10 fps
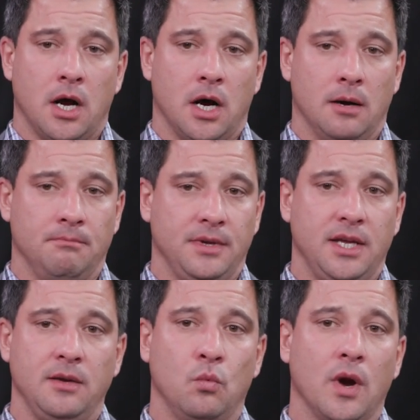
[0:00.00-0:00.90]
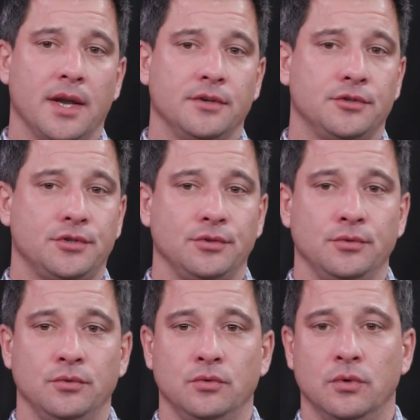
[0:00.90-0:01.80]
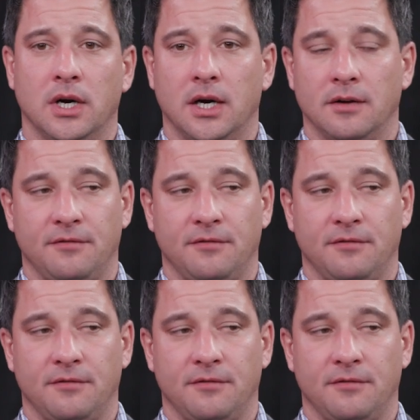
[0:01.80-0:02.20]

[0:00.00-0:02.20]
Um, he went to uh,